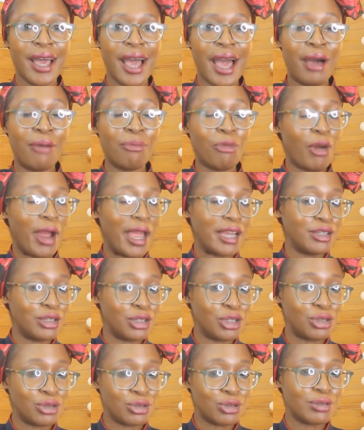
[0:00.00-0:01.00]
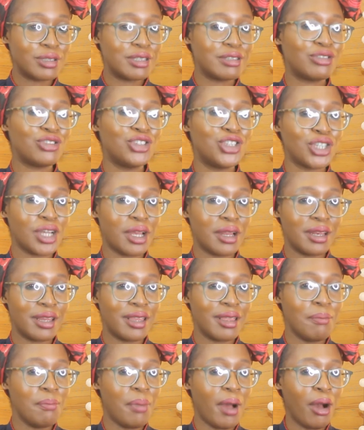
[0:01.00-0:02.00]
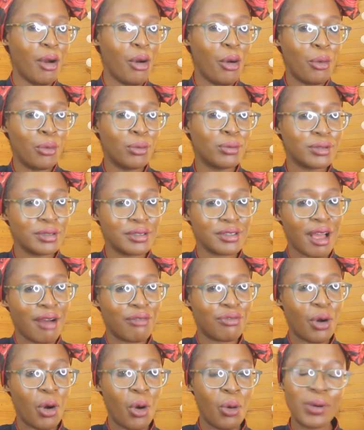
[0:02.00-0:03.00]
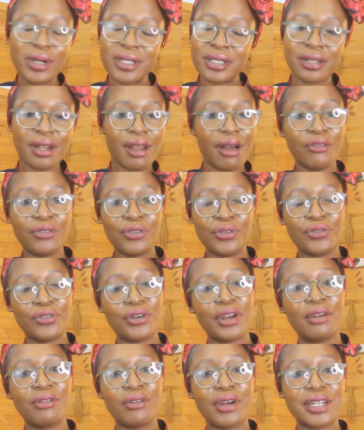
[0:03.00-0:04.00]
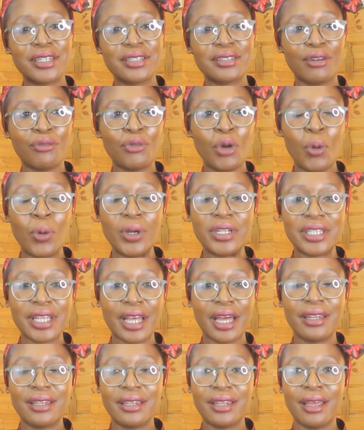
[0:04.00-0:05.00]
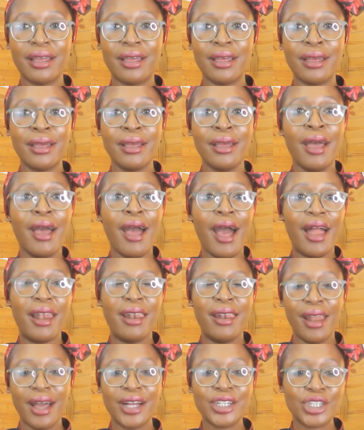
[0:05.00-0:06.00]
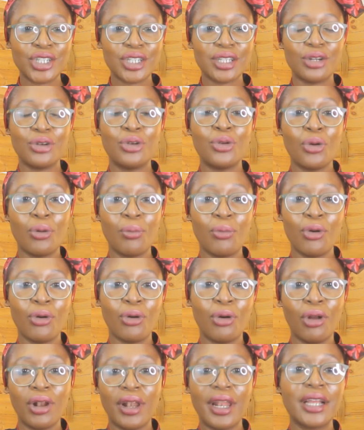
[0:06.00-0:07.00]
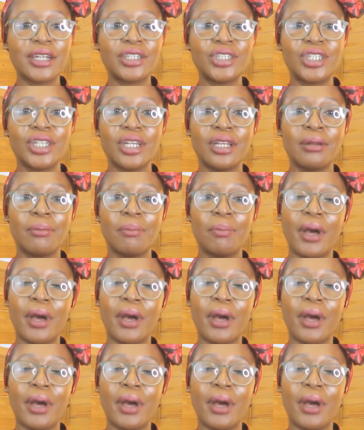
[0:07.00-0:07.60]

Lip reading: I'm quite new to this journey, but old. I've always loved fragrance. I've always had a larger than normal collection.